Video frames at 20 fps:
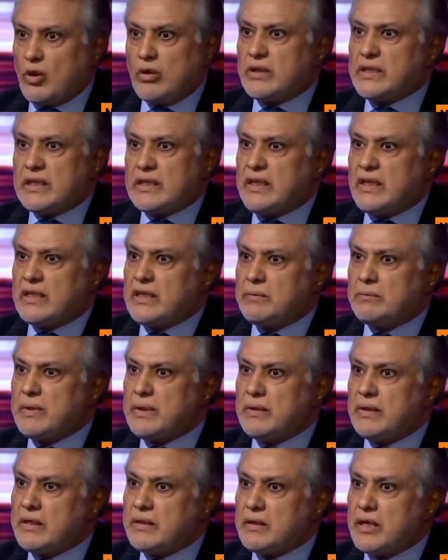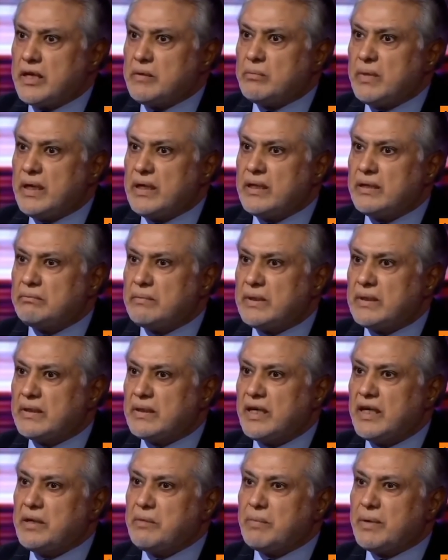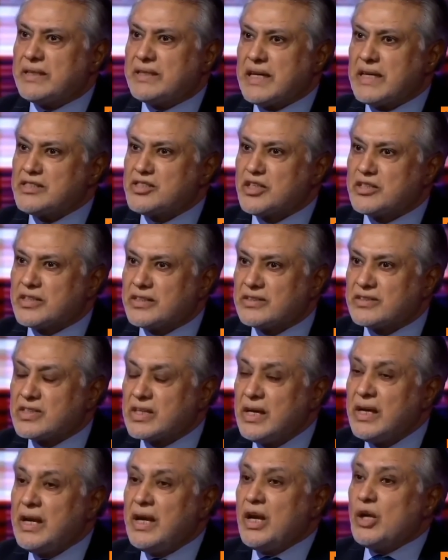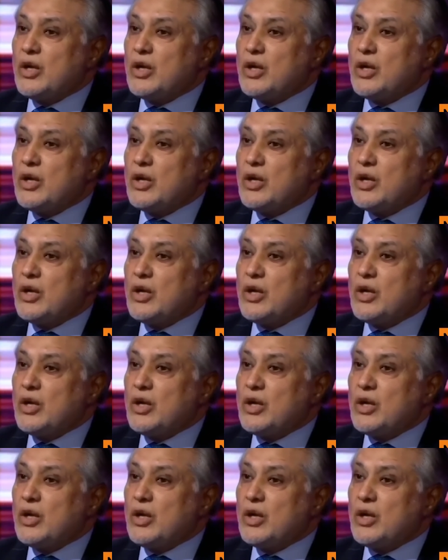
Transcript: It's all declared in my tax returns.